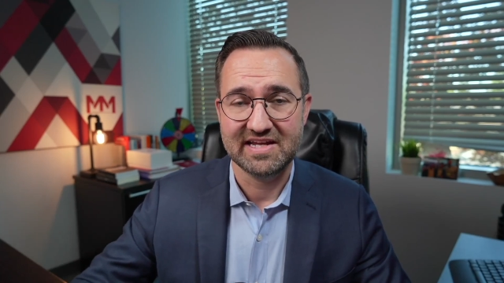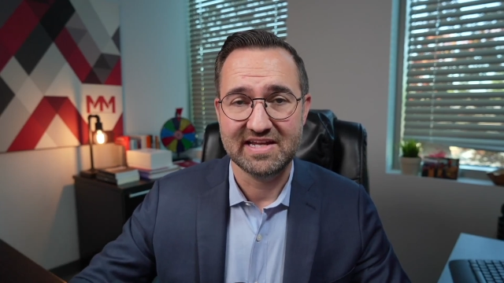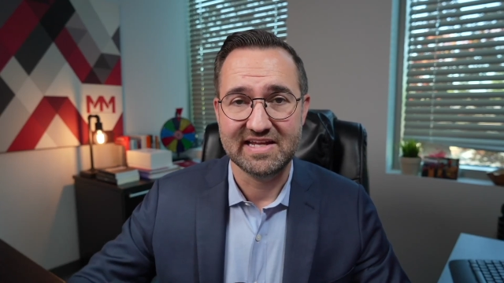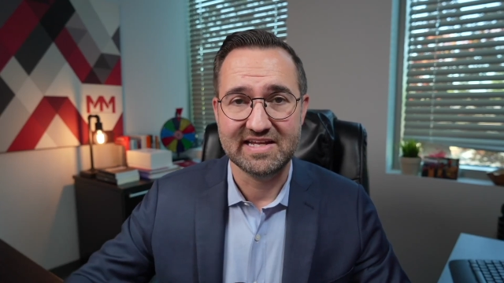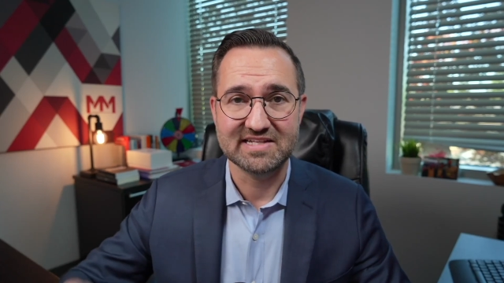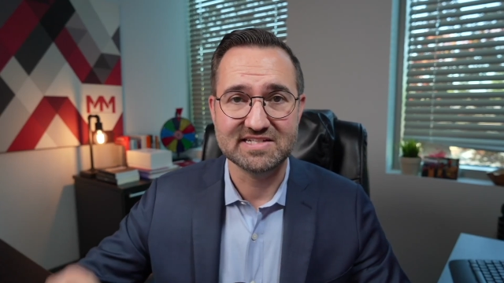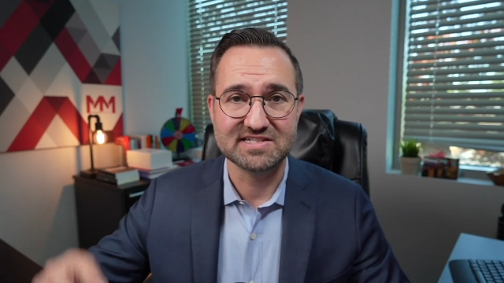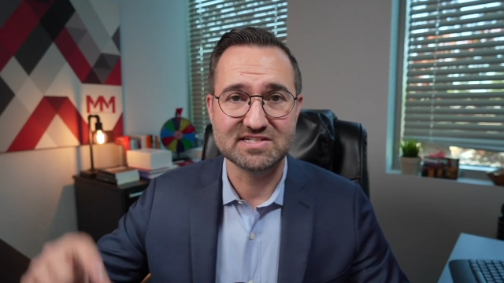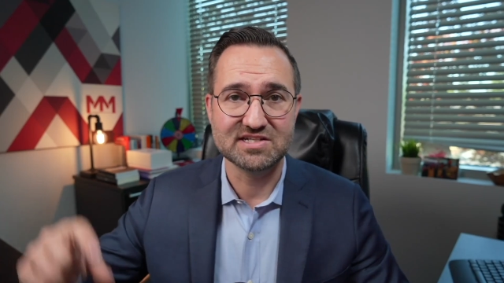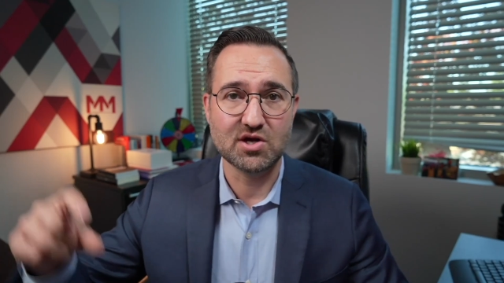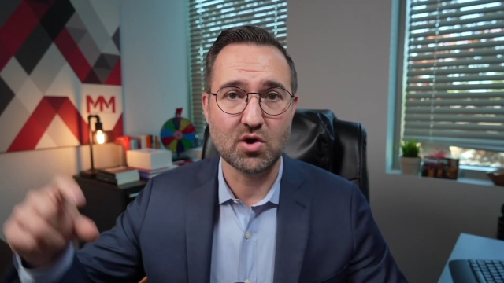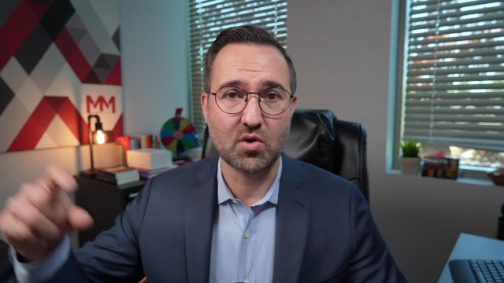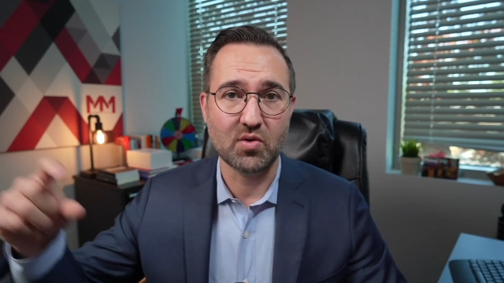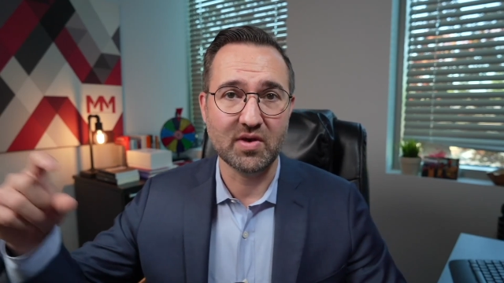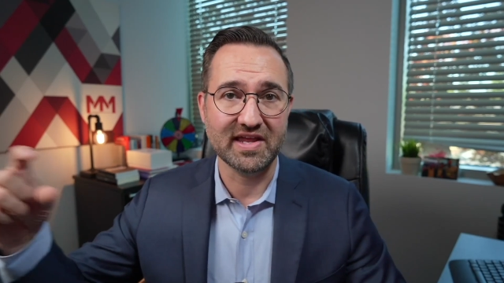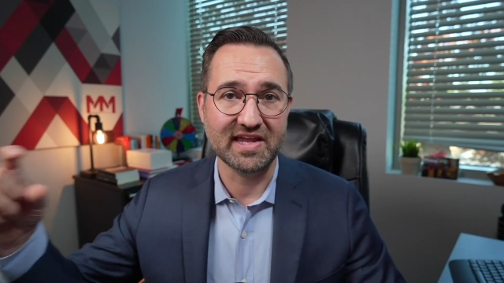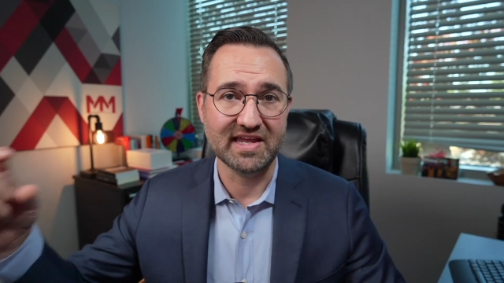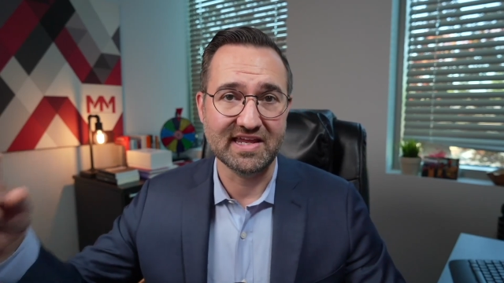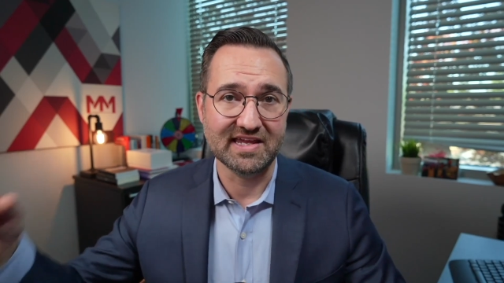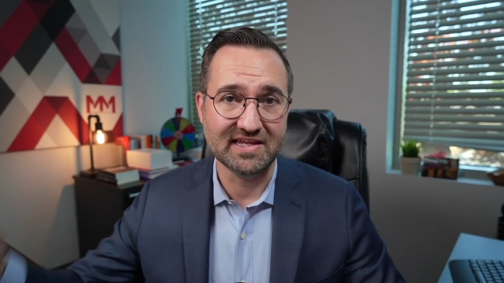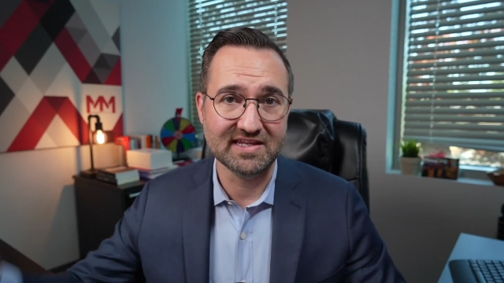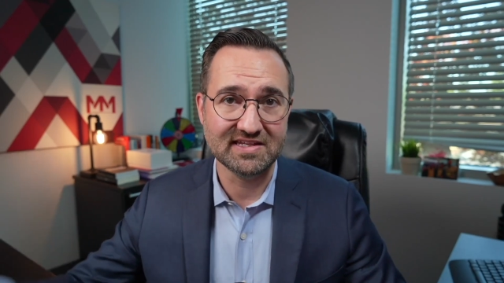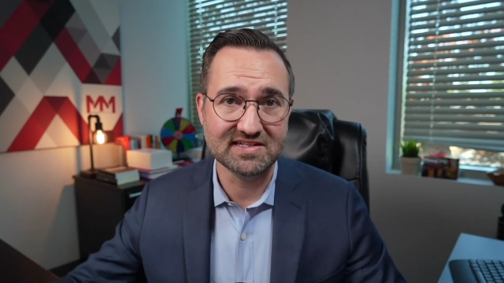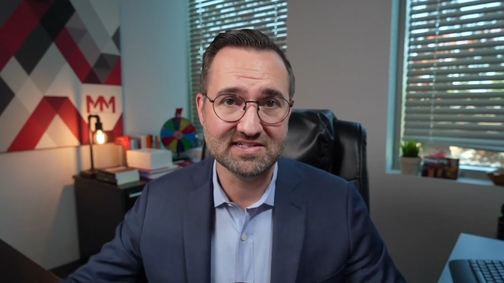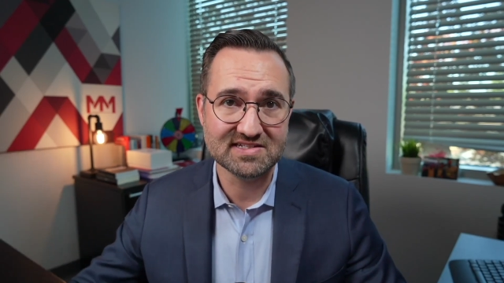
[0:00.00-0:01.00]
is going
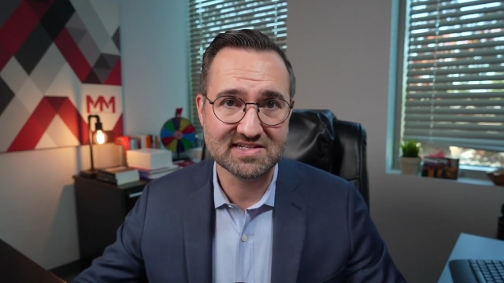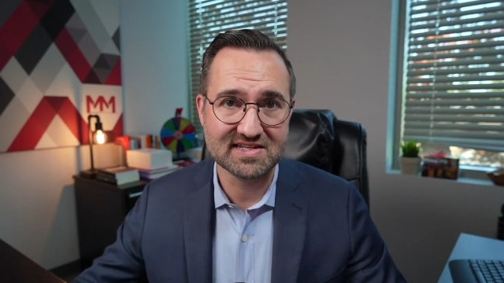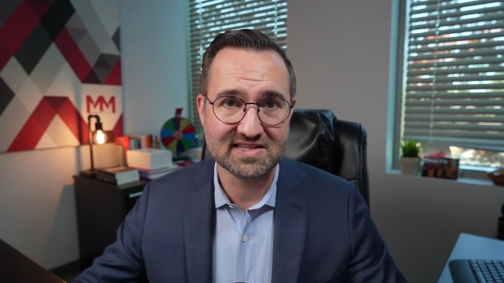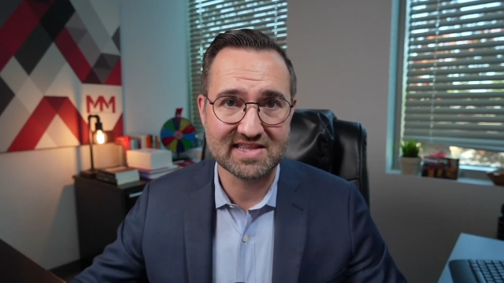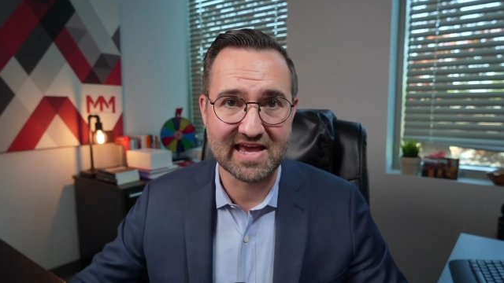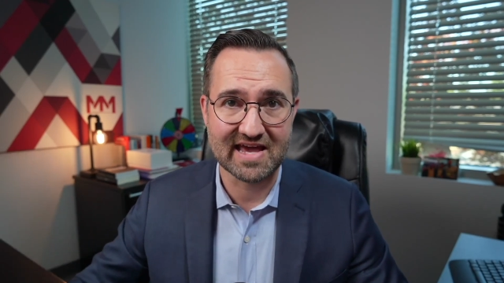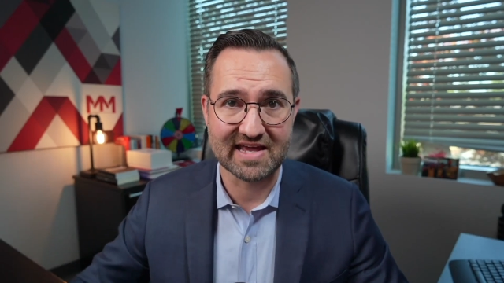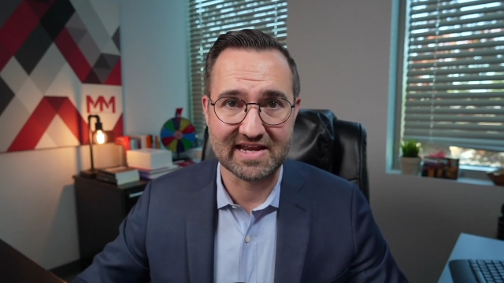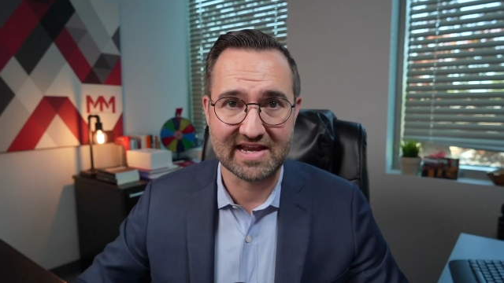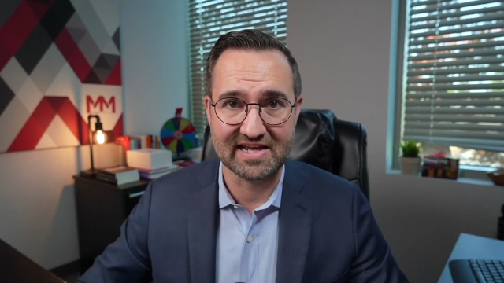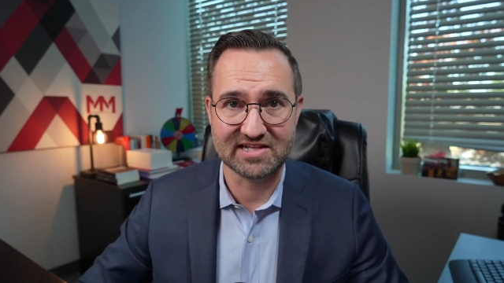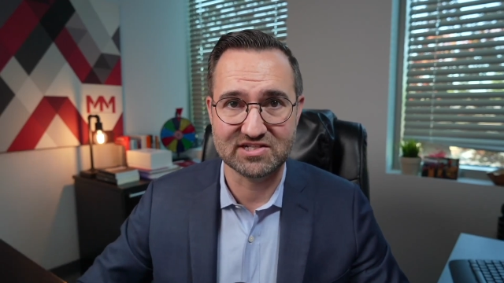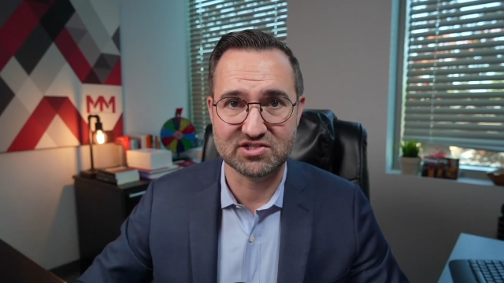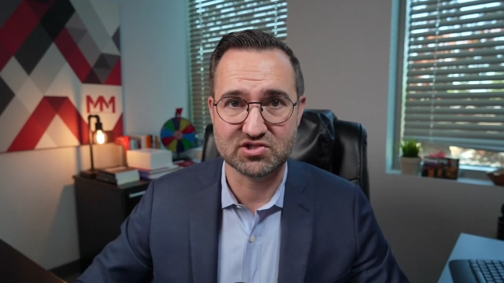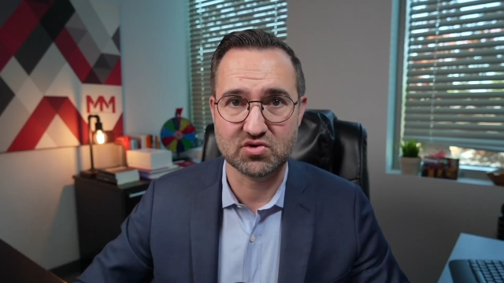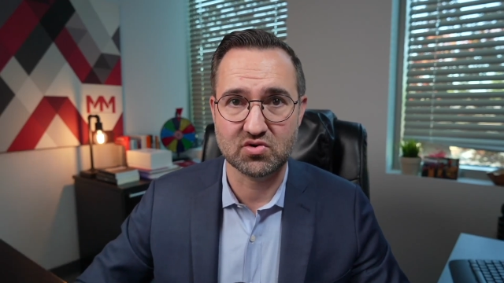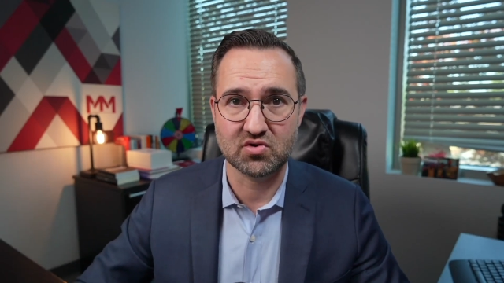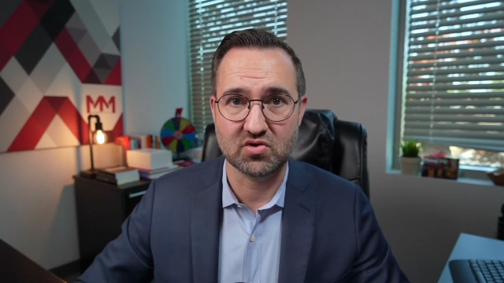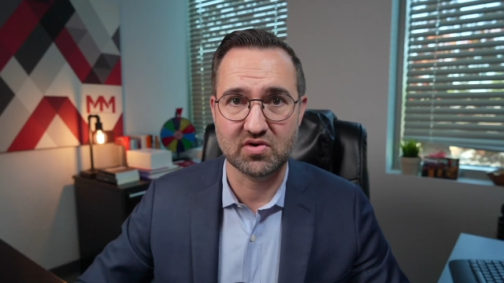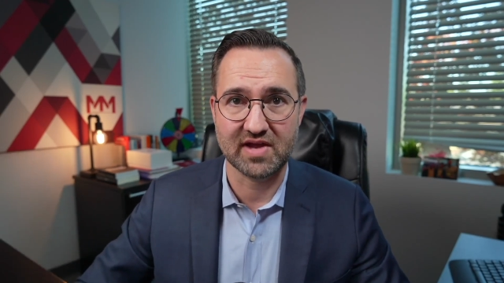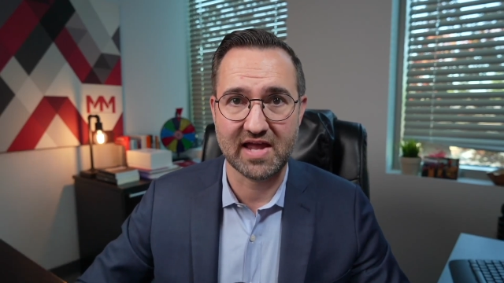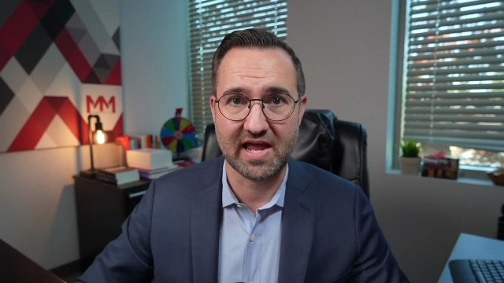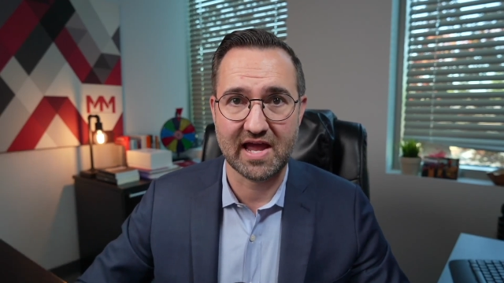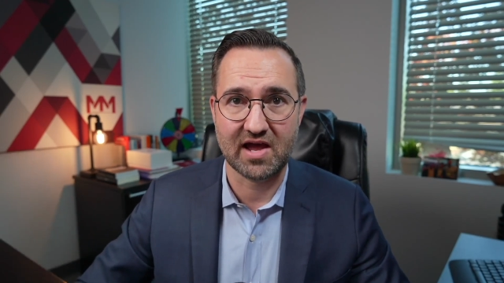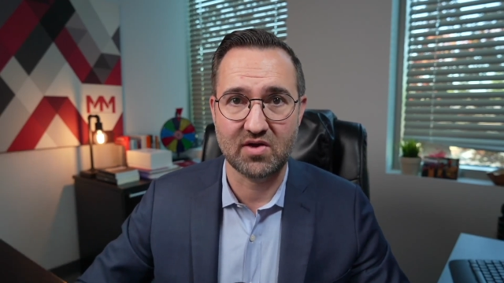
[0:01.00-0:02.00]
into that escrow
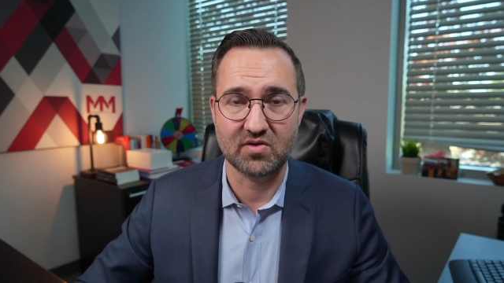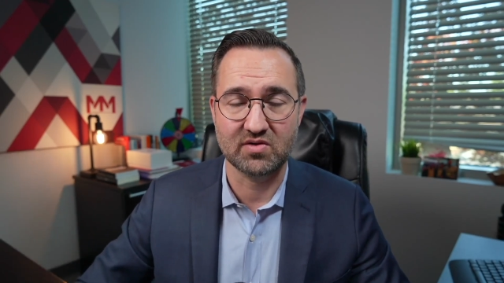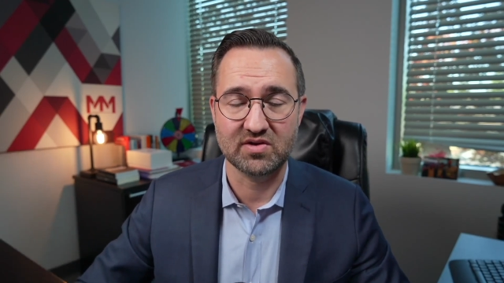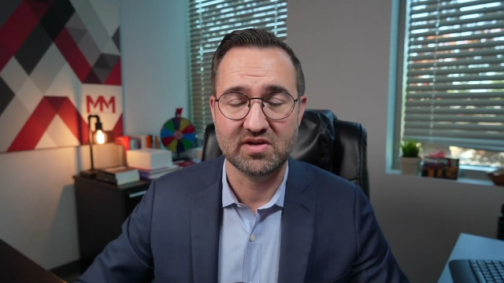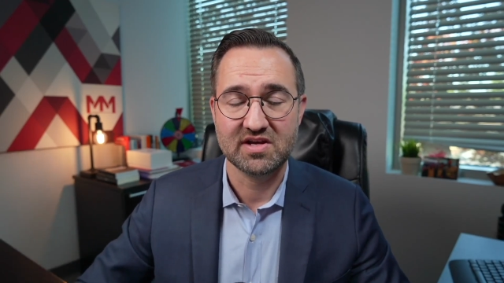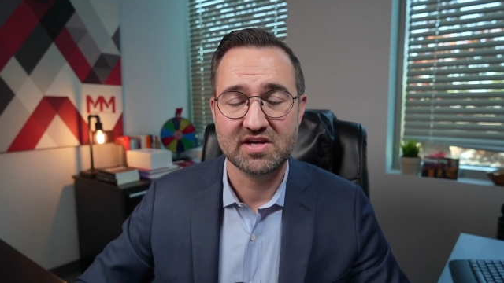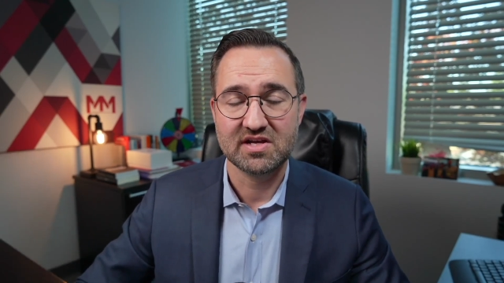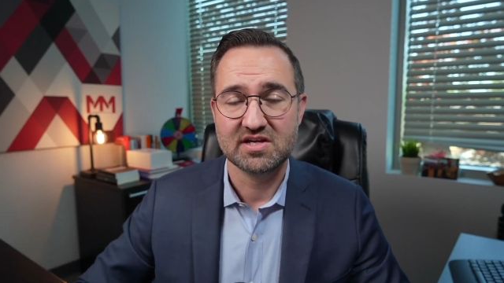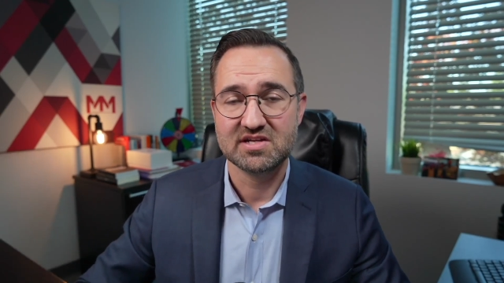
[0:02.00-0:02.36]
account,